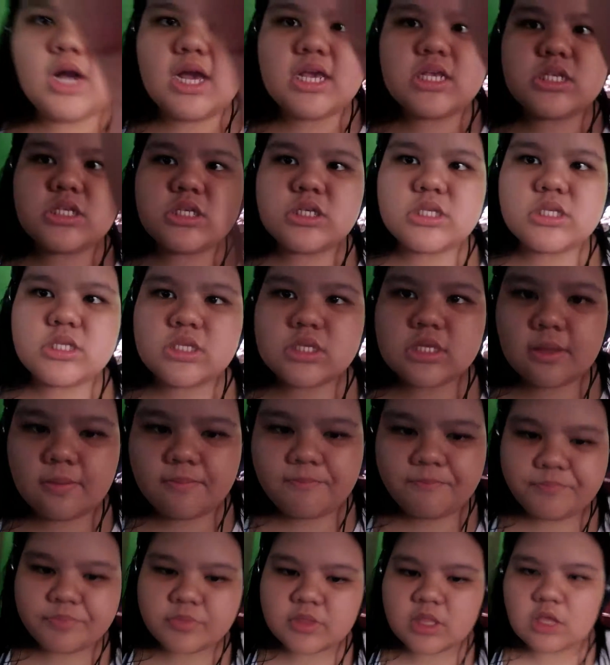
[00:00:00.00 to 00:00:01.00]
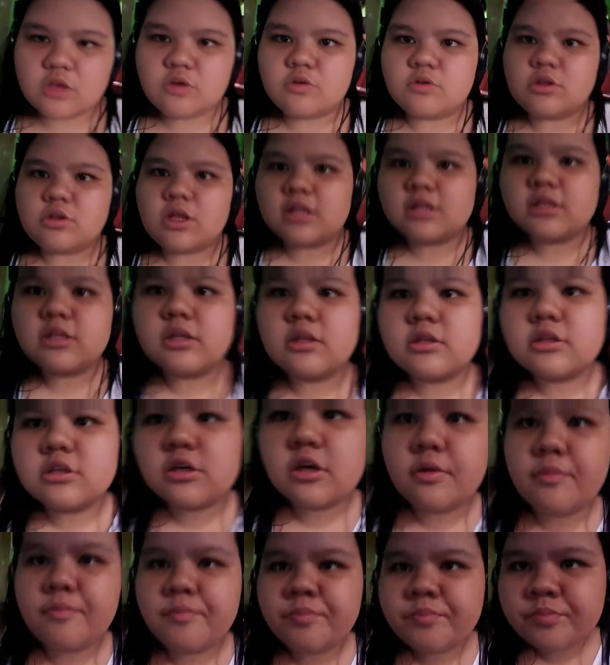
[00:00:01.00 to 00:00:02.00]
ko, guys. Ayun natin
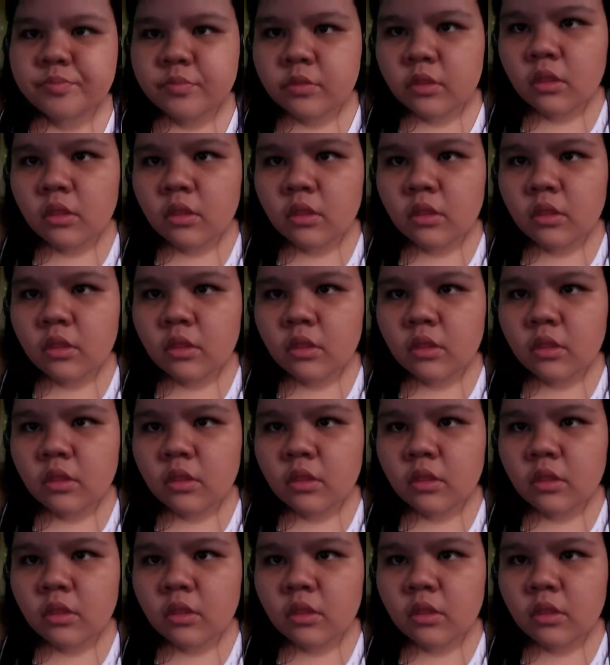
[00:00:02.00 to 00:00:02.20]
siya.